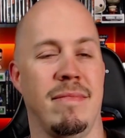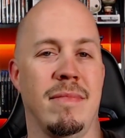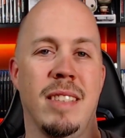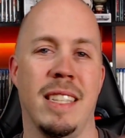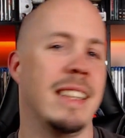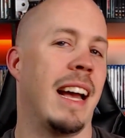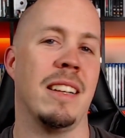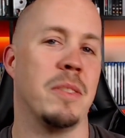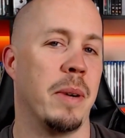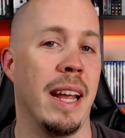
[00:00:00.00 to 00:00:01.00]
We did that in
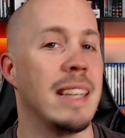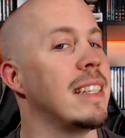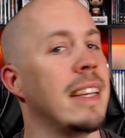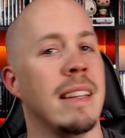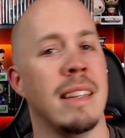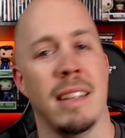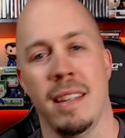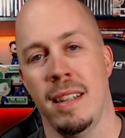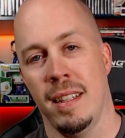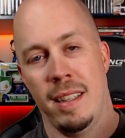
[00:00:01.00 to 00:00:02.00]
2018.
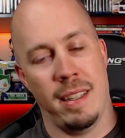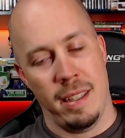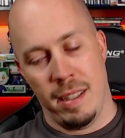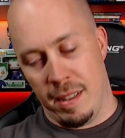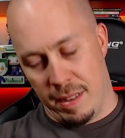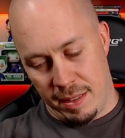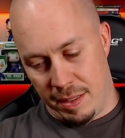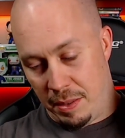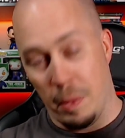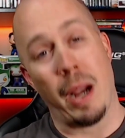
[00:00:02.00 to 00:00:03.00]

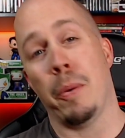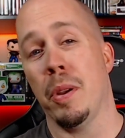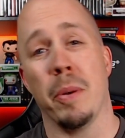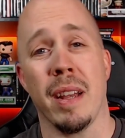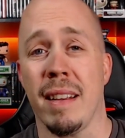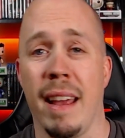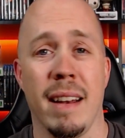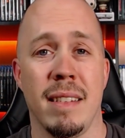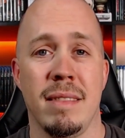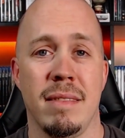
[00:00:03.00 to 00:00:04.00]
Why are we doing it
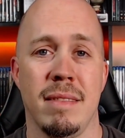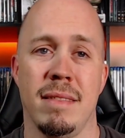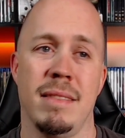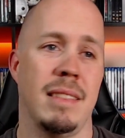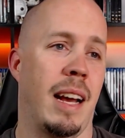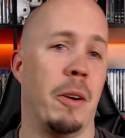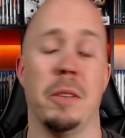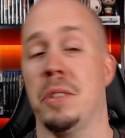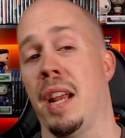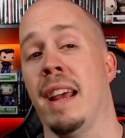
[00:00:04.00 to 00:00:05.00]
again? I don't
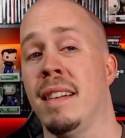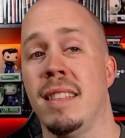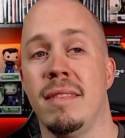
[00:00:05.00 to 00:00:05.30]
understand.